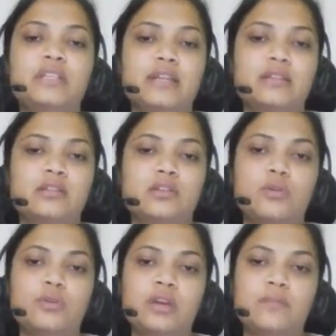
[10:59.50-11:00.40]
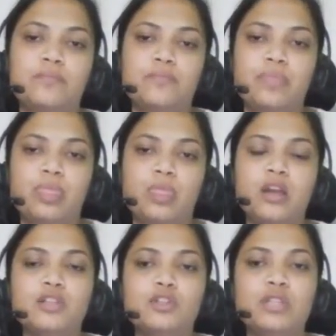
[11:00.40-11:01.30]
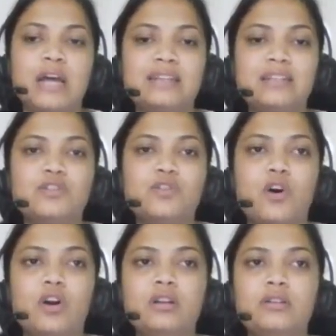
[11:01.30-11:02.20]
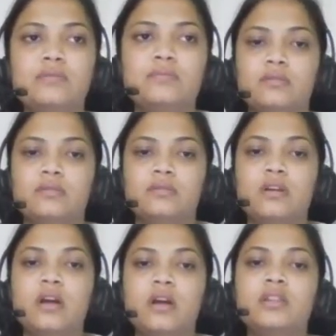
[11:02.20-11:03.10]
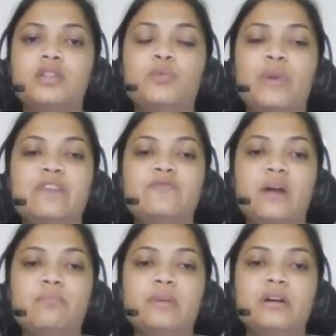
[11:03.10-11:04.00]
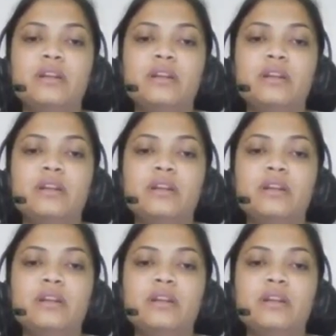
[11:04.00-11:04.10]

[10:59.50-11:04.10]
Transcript: length. Okay, so that is called the wave number,